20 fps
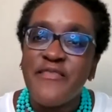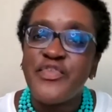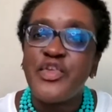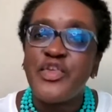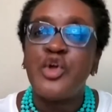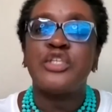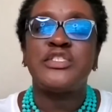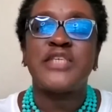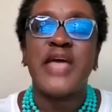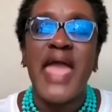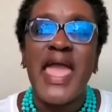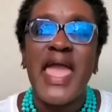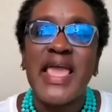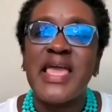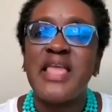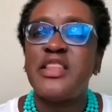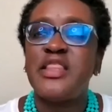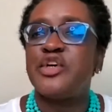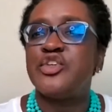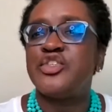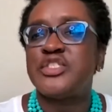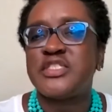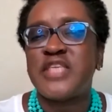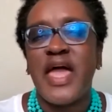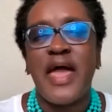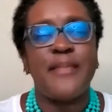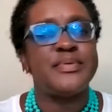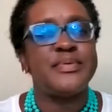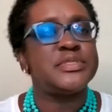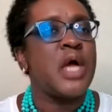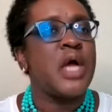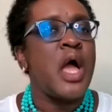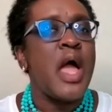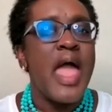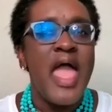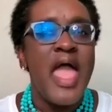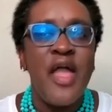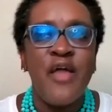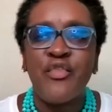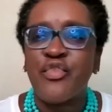if you're taking those steps
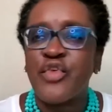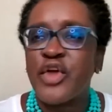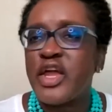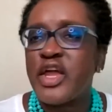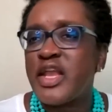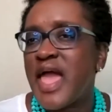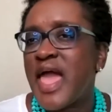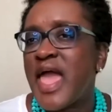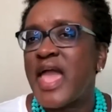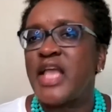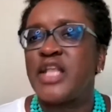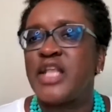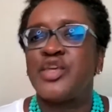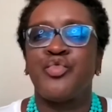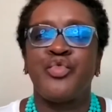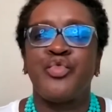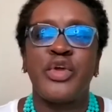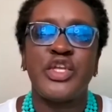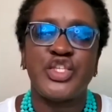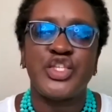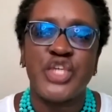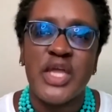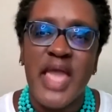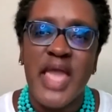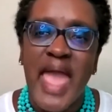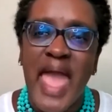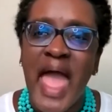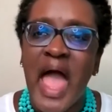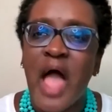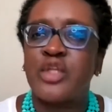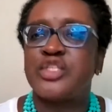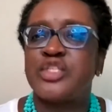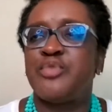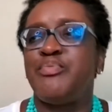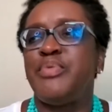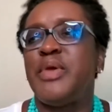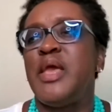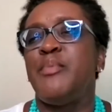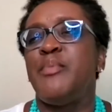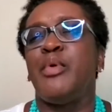every day to reaching out
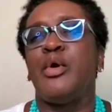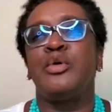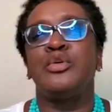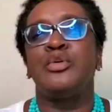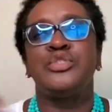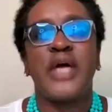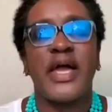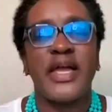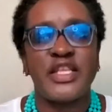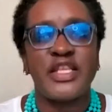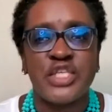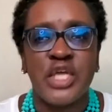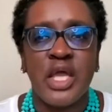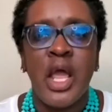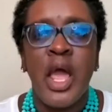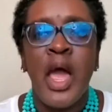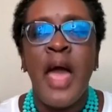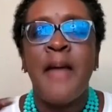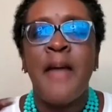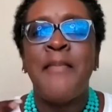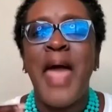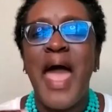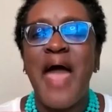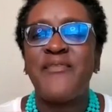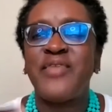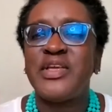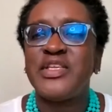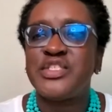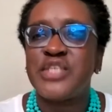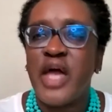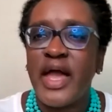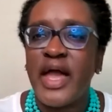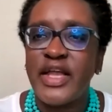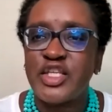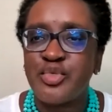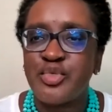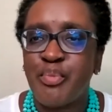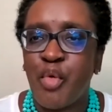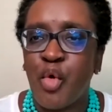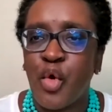to people, touching, having
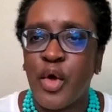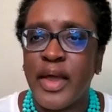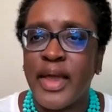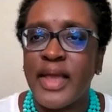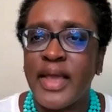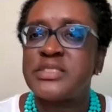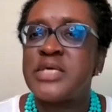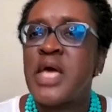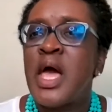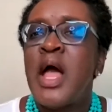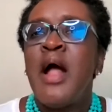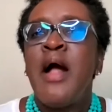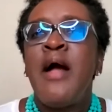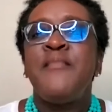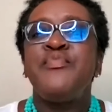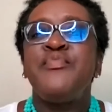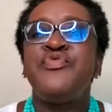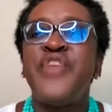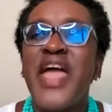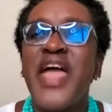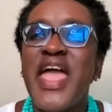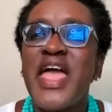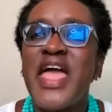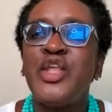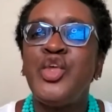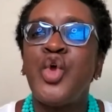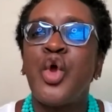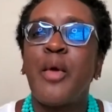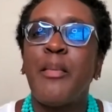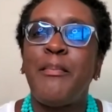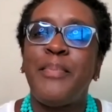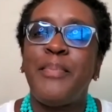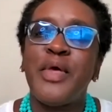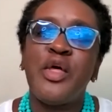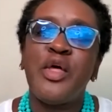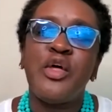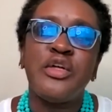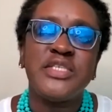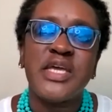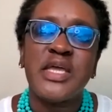touch points, then you're
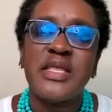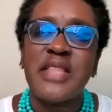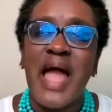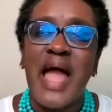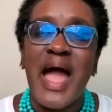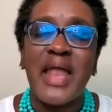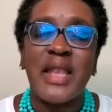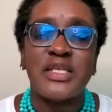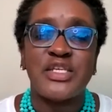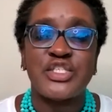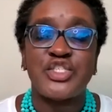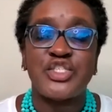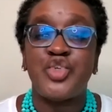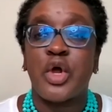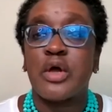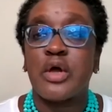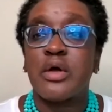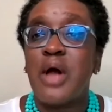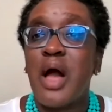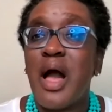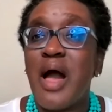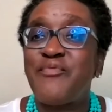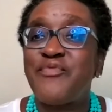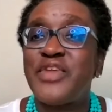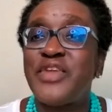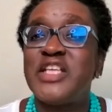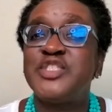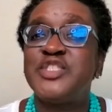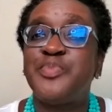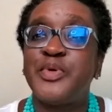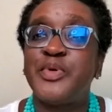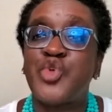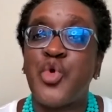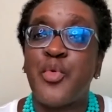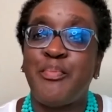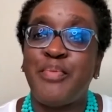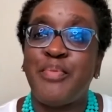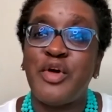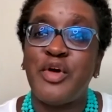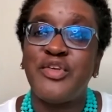building not just your confidence, but
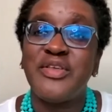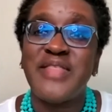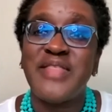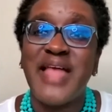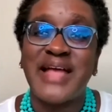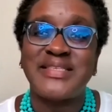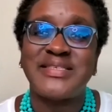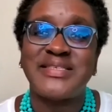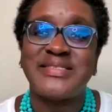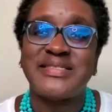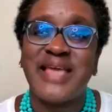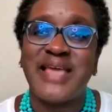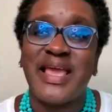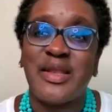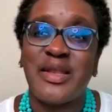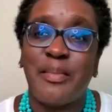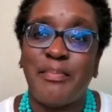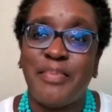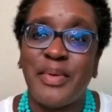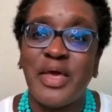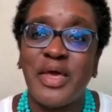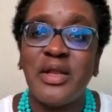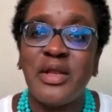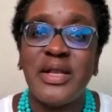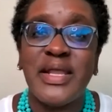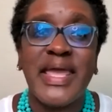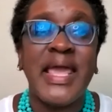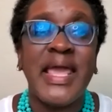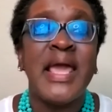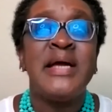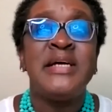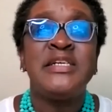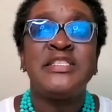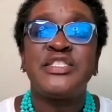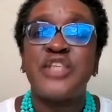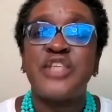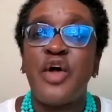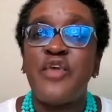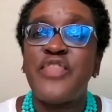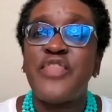you're building that sustainability
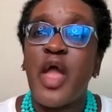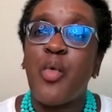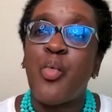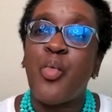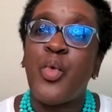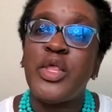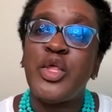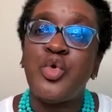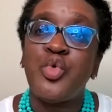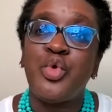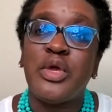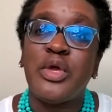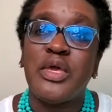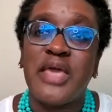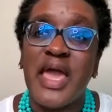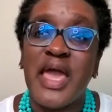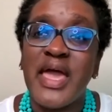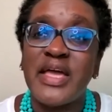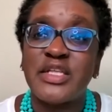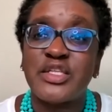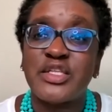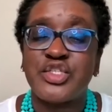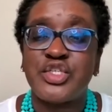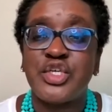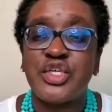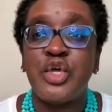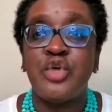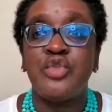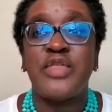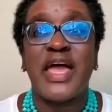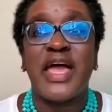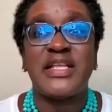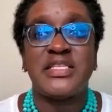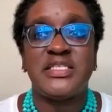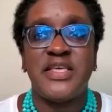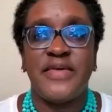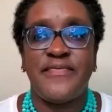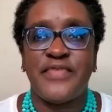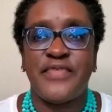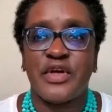so that when you get to
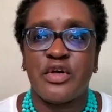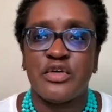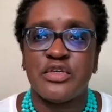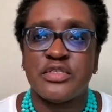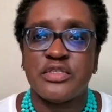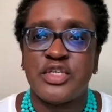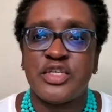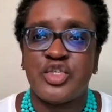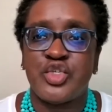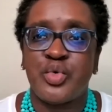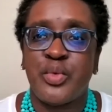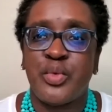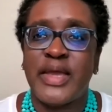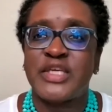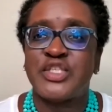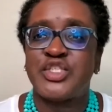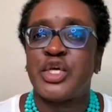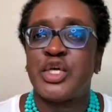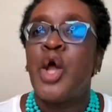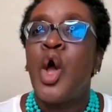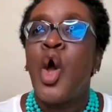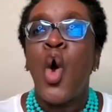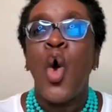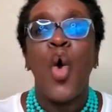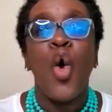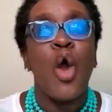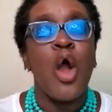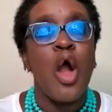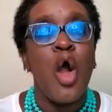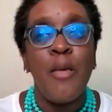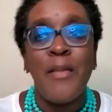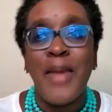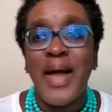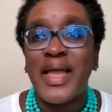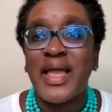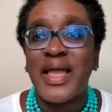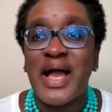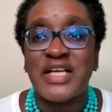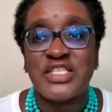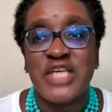that difficult situation, or oh
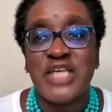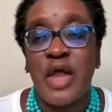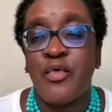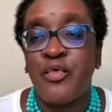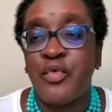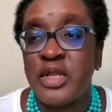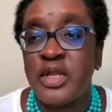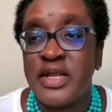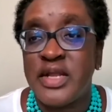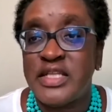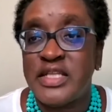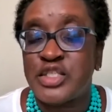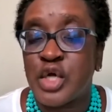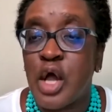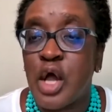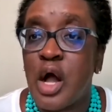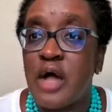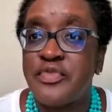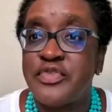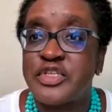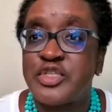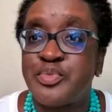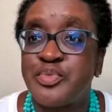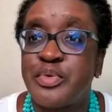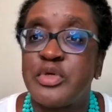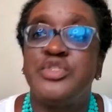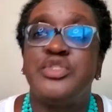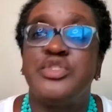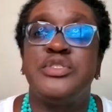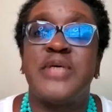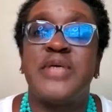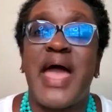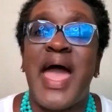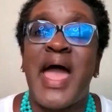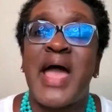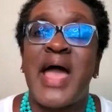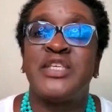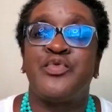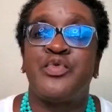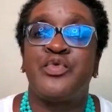my gosh, I really need to call this person
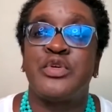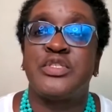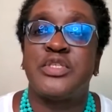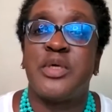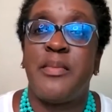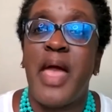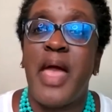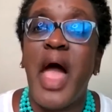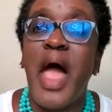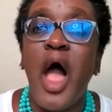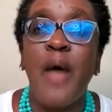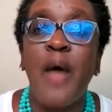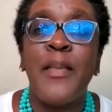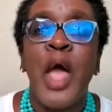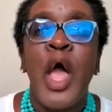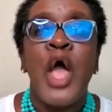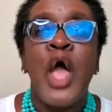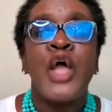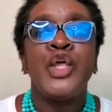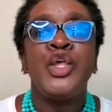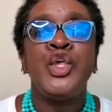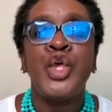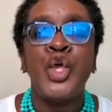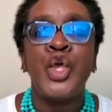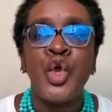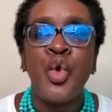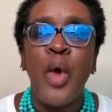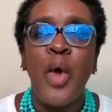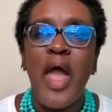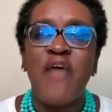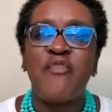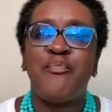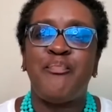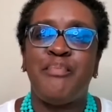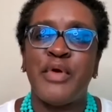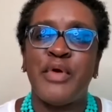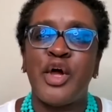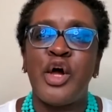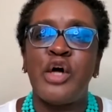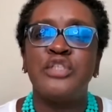to ask for some help, you
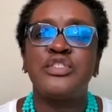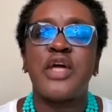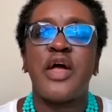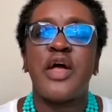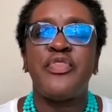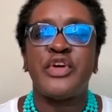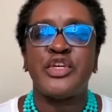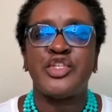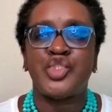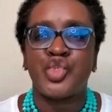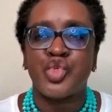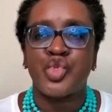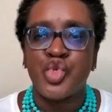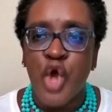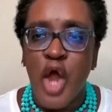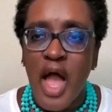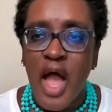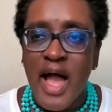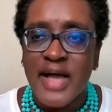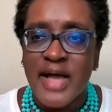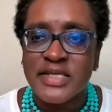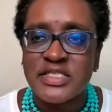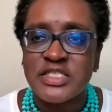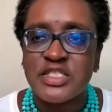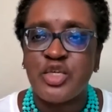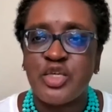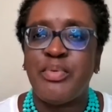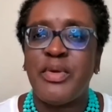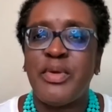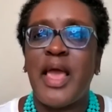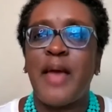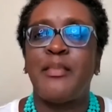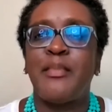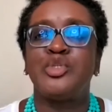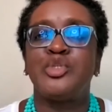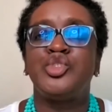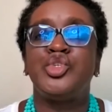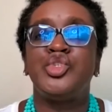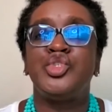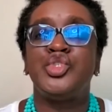have built the trust to be
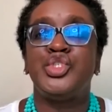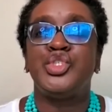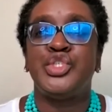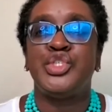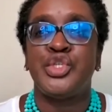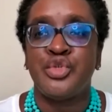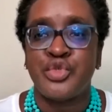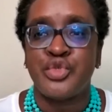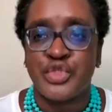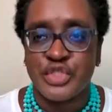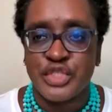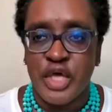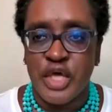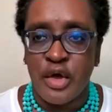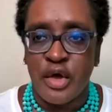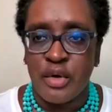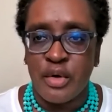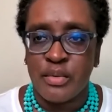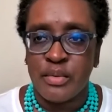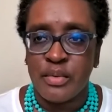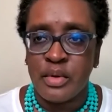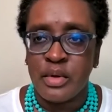able to do so.